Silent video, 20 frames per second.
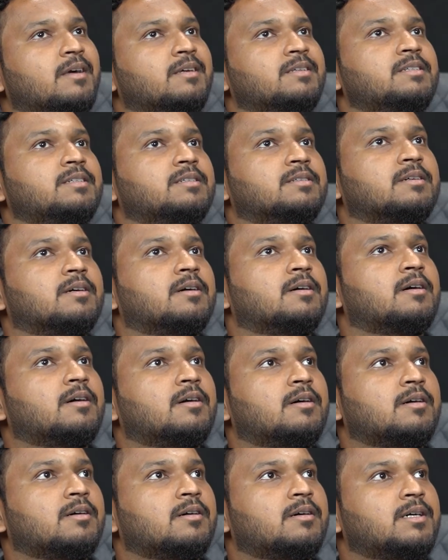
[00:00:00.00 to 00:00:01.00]
See,
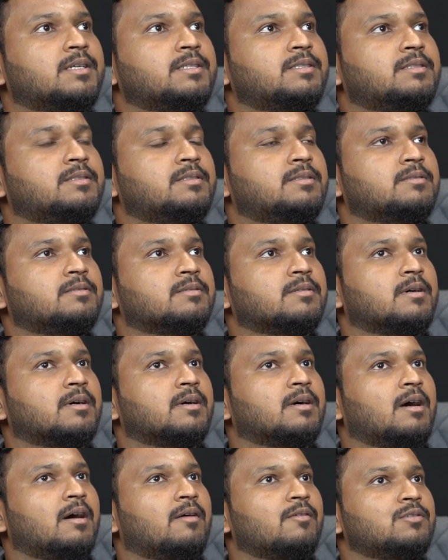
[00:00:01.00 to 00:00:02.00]
I
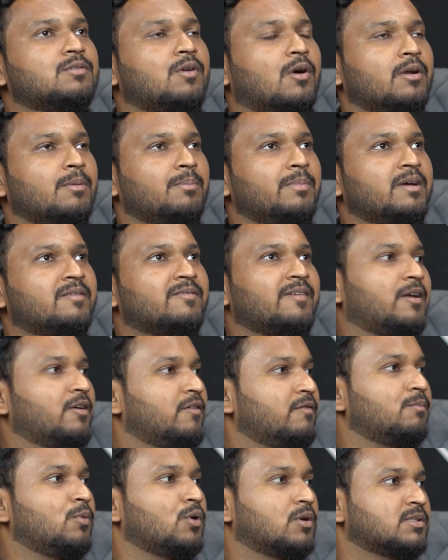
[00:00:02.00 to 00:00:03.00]
was not a big fan
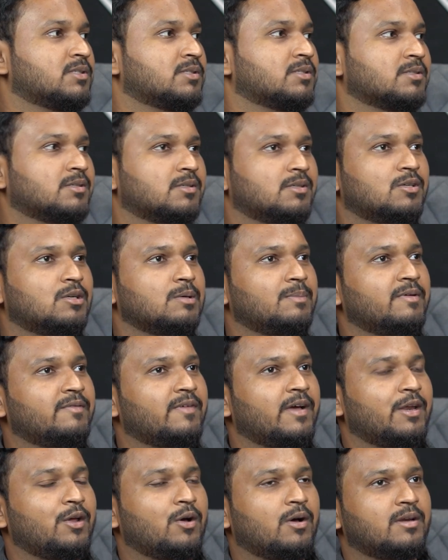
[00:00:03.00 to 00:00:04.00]
of books, to be
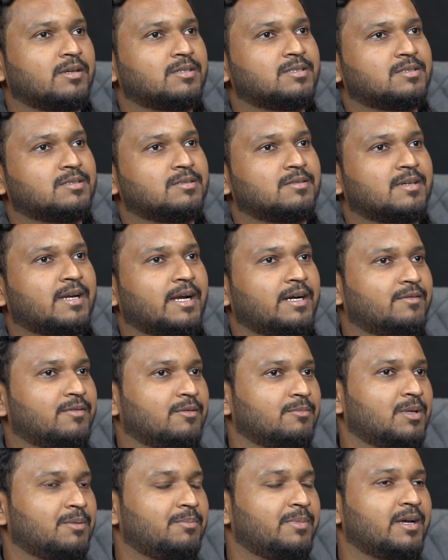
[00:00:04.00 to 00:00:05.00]
very honest, right
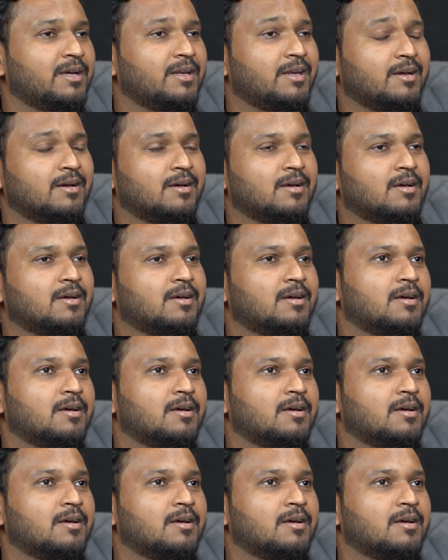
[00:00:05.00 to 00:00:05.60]
from the beginning.